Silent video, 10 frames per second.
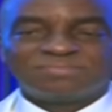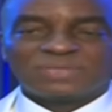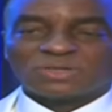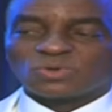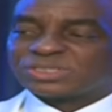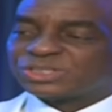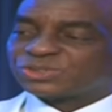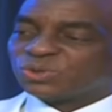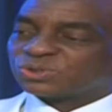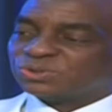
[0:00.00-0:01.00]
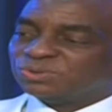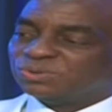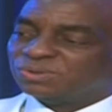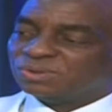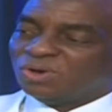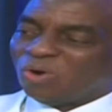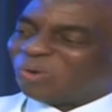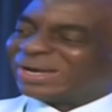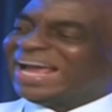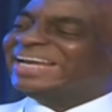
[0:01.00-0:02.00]
Because what He shows you
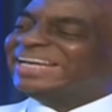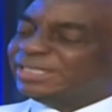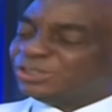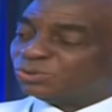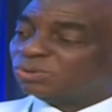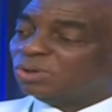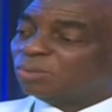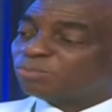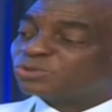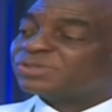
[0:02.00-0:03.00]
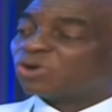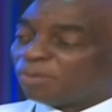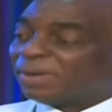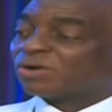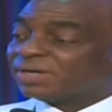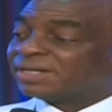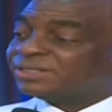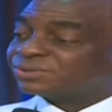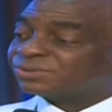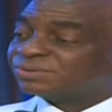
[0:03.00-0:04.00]
on any issue puts in command of that issue.